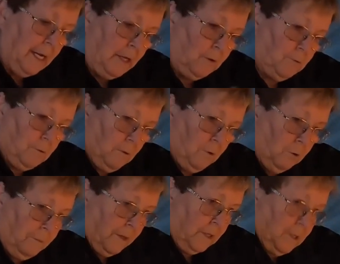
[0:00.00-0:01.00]
little
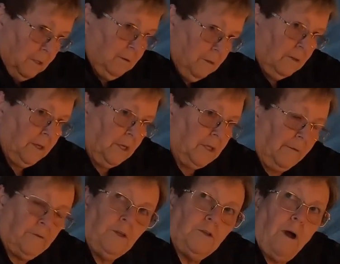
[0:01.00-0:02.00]
cupboard that you'd
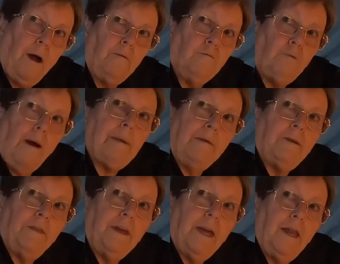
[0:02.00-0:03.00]
have to try and ram
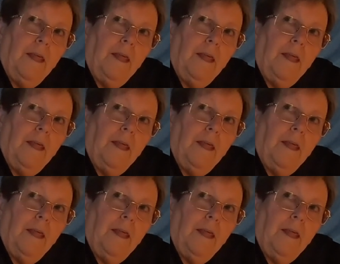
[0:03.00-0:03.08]
everything in.